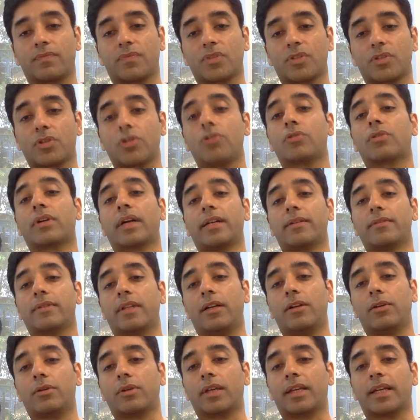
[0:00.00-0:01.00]
So you're kind of
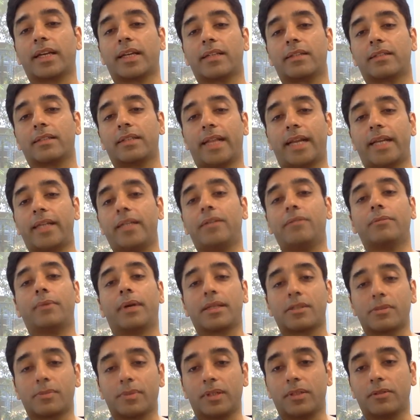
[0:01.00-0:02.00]
then looking at a dead
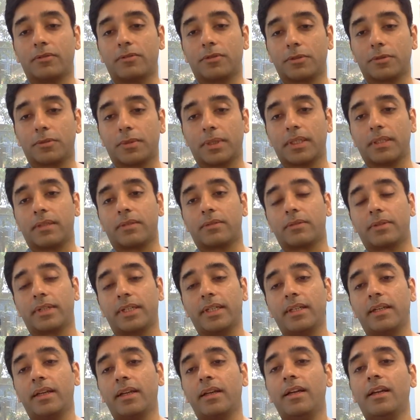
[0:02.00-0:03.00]
investment, if you will,
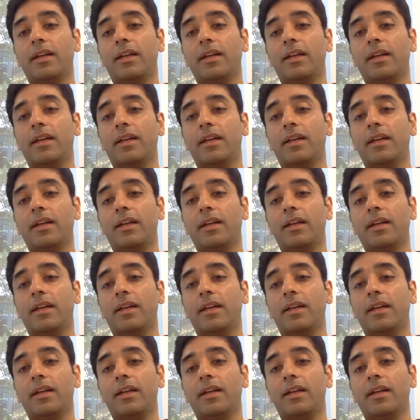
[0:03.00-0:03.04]
right?